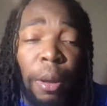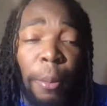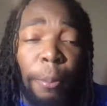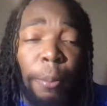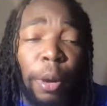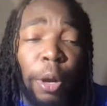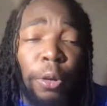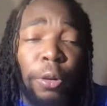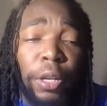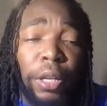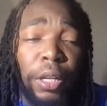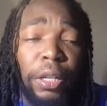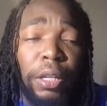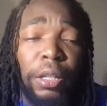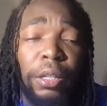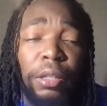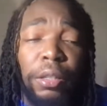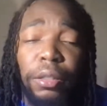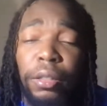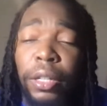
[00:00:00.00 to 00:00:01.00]

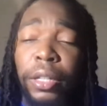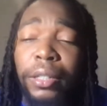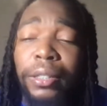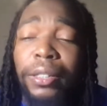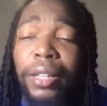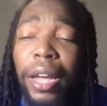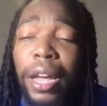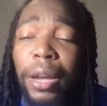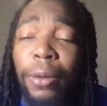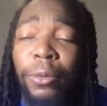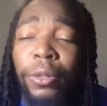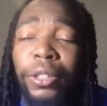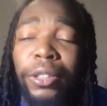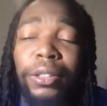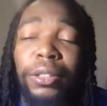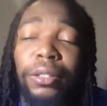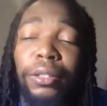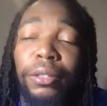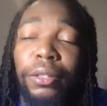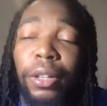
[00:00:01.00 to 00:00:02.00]
Bogey, his game
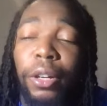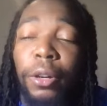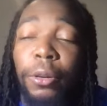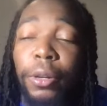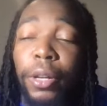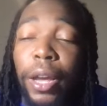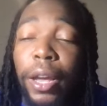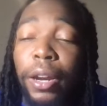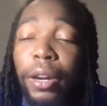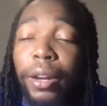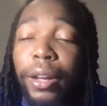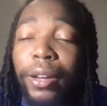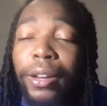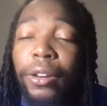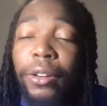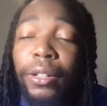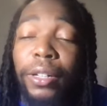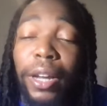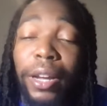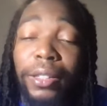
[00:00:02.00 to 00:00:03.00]
was okay today. He
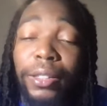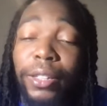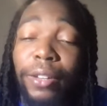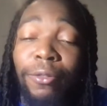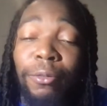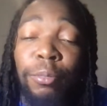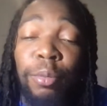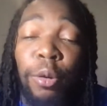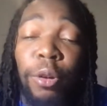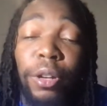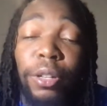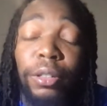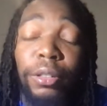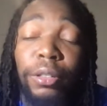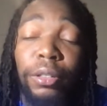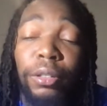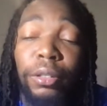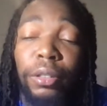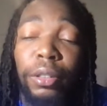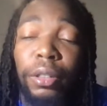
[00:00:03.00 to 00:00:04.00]
only had 7
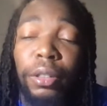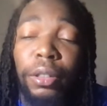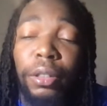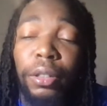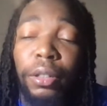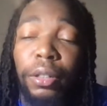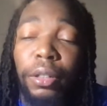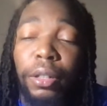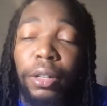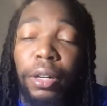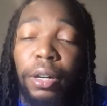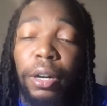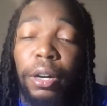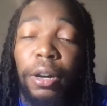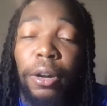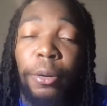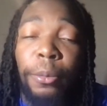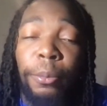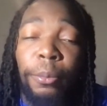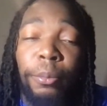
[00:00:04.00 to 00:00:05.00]
points.
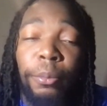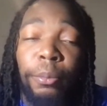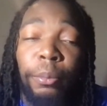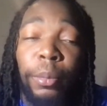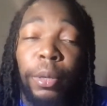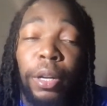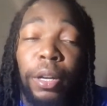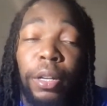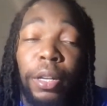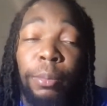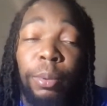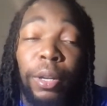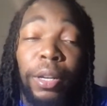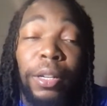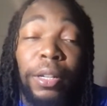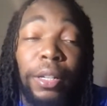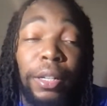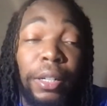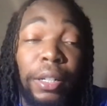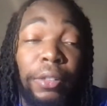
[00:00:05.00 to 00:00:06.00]
But he
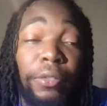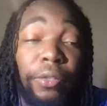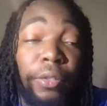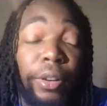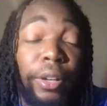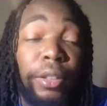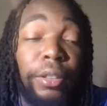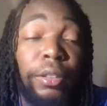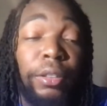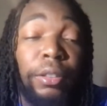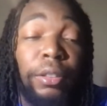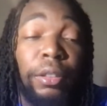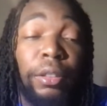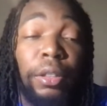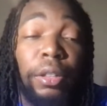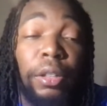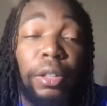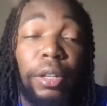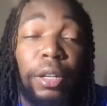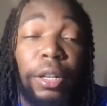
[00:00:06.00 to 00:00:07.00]
played good defense.
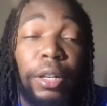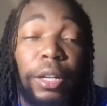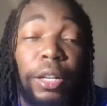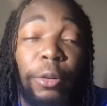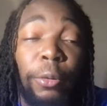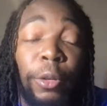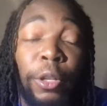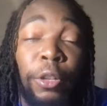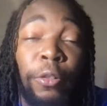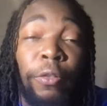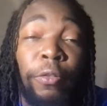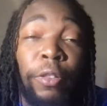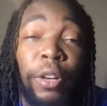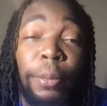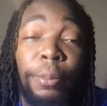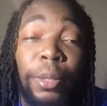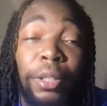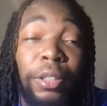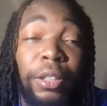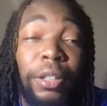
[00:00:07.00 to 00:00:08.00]
And then when you
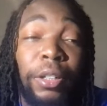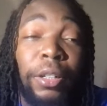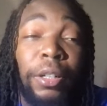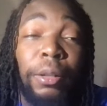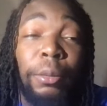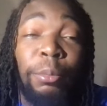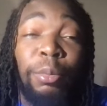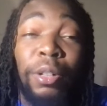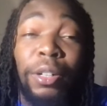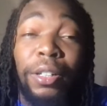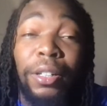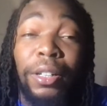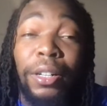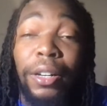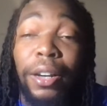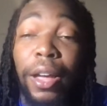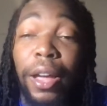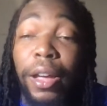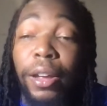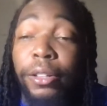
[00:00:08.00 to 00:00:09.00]
flip it to the
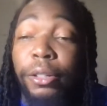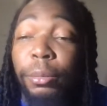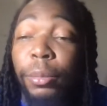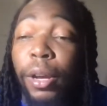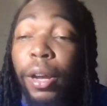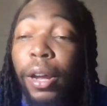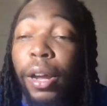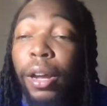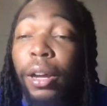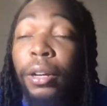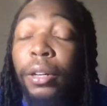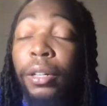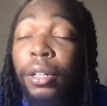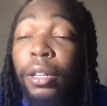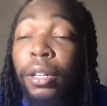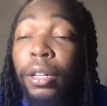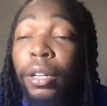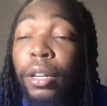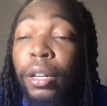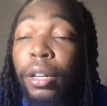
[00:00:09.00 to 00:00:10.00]
Brooklyn Nets, man,
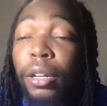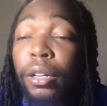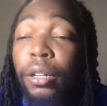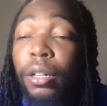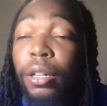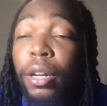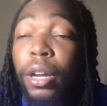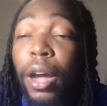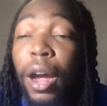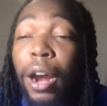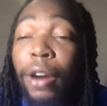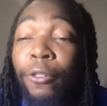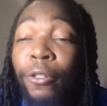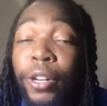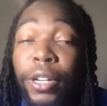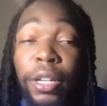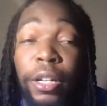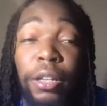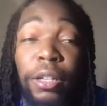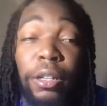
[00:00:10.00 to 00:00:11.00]

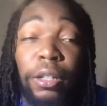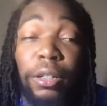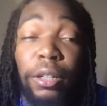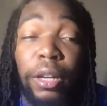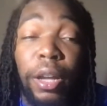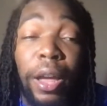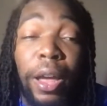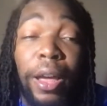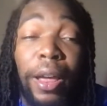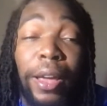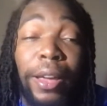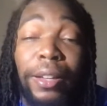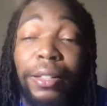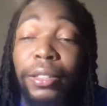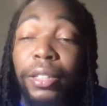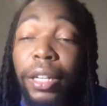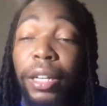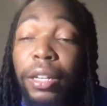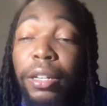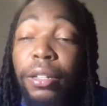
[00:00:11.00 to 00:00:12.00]
Kyrie had
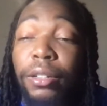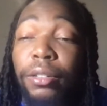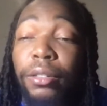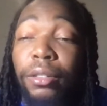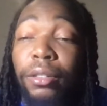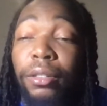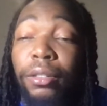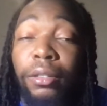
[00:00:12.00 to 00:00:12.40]
18.